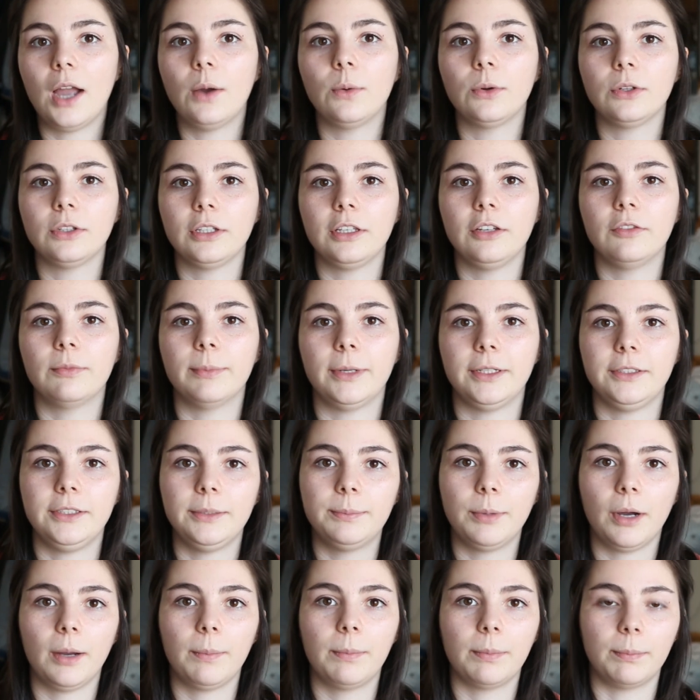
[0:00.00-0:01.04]
I will leave my
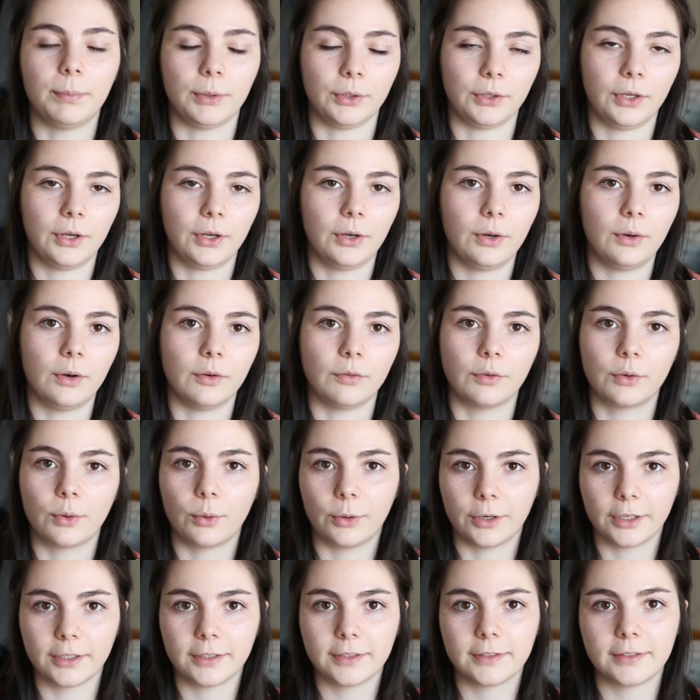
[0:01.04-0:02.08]
Depop below, of
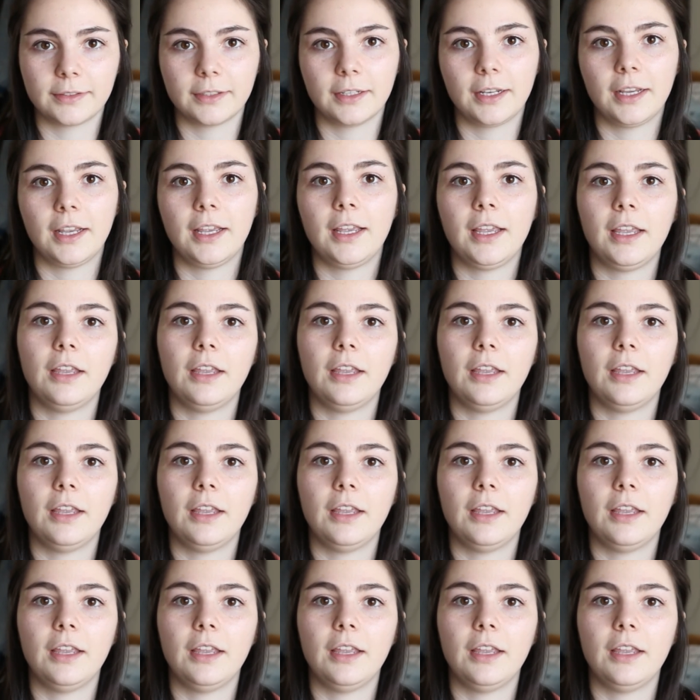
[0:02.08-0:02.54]
course,